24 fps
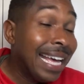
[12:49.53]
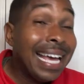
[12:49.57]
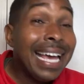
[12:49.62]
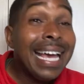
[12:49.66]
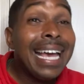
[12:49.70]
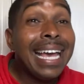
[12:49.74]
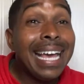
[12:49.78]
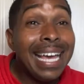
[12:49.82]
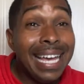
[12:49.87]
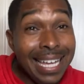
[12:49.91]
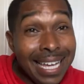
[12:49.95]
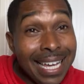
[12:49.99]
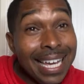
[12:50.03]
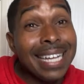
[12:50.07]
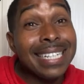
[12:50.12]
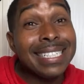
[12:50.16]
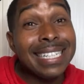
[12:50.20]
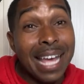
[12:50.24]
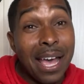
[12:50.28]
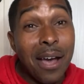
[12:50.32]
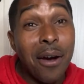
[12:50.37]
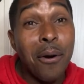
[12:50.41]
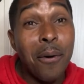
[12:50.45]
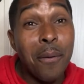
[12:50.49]
he is
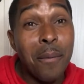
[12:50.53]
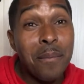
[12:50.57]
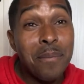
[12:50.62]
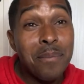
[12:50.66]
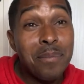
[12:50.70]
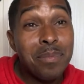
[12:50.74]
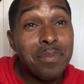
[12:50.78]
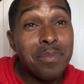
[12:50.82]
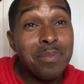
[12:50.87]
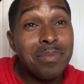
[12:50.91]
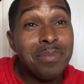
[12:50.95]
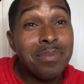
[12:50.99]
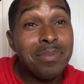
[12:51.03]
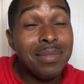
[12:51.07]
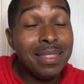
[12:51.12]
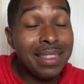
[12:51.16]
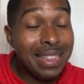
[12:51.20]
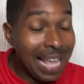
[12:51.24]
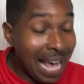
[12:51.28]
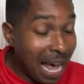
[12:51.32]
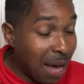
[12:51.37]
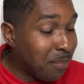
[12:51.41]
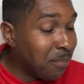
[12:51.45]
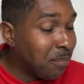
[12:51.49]
him.
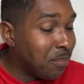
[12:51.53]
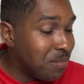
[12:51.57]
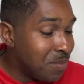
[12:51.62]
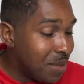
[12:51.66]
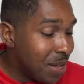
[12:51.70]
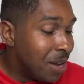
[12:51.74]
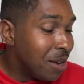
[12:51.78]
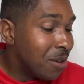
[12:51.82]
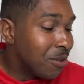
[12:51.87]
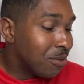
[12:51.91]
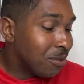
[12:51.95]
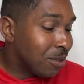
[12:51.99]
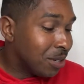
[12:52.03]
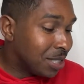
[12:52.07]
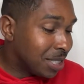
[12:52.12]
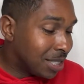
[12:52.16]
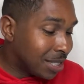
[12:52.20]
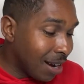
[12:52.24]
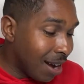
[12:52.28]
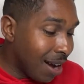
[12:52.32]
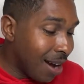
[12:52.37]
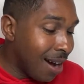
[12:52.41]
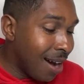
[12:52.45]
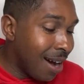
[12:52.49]
That
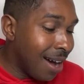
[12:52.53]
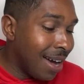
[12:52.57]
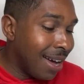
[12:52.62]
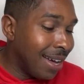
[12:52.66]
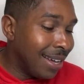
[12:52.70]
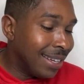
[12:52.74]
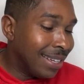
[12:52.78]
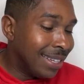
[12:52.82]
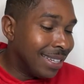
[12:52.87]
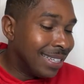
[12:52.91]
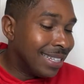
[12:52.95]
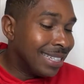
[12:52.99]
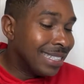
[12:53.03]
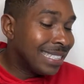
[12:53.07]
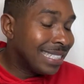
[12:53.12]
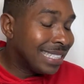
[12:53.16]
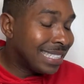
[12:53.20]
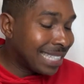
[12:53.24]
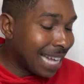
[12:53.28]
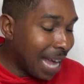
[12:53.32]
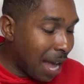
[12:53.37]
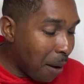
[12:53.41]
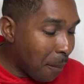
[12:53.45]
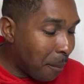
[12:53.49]
Rashard
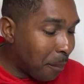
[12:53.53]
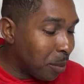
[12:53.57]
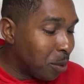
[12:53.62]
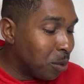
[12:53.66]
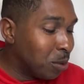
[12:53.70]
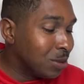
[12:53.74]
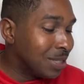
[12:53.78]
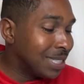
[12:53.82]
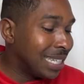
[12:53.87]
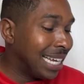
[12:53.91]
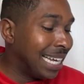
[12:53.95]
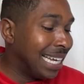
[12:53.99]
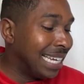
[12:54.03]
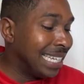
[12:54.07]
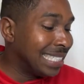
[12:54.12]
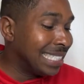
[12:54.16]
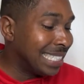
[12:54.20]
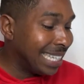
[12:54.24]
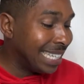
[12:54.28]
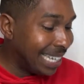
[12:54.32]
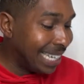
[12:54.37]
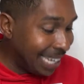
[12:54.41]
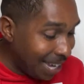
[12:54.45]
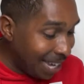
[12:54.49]
Samples
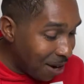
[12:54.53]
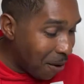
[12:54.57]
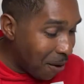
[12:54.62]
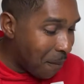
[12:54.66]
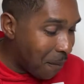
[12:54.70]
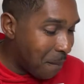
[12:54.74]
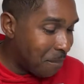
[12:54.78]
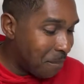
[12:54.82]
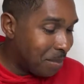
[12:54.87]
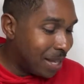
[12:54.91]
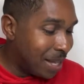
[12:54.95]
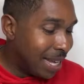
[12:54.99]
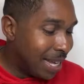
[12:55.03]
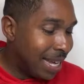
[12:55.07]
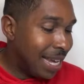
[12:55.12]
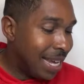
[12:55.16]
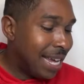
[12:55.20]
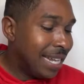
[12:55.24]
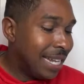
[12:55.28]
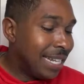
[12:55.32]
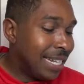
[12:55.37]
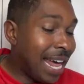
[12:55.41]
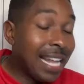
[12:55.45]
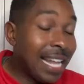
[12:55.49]
is him.
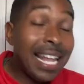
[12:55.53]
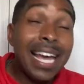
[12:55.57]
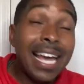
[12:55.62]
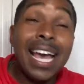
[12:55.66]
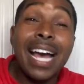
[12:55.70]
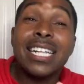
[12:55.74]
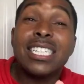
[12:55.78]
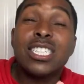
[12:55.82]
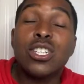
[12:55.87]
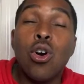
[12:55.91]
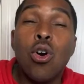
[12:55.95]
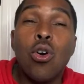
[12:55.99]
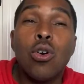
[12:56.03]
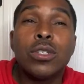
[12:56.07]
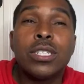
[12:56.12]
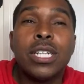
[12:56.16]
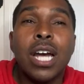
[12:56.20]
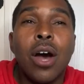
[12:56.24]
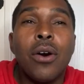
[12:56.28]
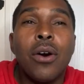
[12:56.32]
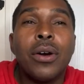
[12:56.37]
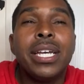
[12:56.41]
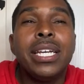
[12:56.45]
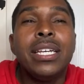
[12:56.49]
Now, like I told
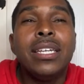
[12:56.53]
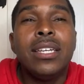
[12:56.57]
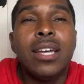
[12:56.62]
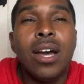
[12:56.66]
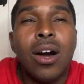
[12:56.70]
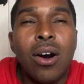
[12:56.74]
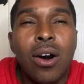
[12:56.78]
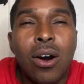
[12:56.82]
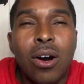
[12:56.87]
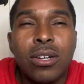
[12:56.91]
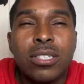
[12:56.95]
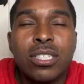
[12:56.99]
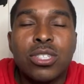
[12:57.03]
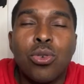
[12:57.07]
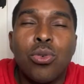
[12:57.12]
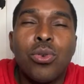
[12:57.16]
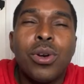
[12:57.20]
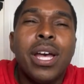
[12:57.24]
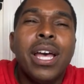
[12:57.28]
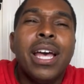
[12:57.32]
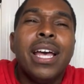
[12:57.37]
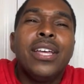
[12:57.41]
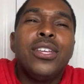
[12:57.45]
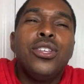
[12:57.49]
y'all, he young, so
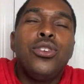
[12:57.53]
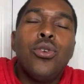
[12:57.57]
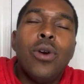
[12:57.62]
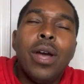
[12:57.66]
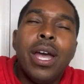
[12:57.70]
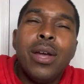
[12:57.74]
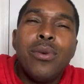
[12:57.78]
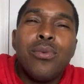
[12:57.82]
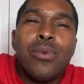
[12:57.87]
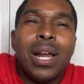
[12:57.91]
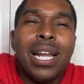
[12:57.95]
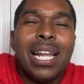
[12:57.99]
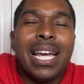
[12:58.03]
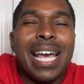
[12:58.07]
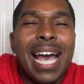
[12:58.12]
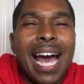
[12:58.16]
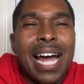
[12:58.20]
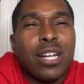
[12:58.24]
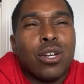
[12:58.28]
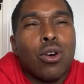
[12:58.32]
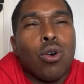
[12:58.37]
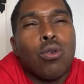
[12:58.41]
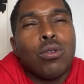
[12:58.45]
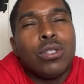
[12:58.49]
you ain't really got
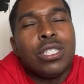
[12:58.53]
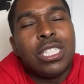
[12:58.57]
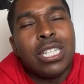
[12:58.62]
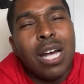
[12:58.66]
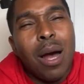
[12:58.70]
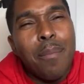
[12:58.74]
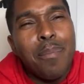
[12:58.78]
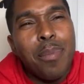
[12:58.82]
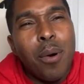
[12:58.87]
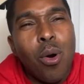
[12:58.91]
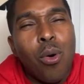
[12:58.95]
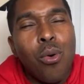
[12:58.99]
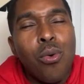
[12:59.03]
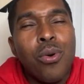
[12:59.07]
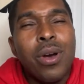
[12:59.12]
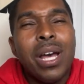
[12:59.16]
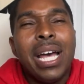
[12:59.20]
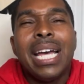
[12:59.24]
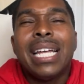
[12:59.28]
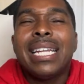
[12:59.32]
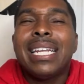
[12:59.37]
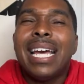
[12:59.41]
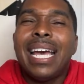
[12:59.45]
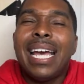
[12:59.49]
to go jump on
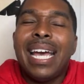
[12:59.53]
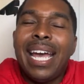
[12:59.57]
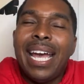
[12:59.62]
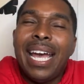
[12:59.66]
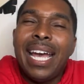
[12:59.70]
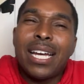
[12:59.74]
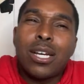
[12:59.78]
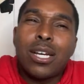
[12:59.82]
the head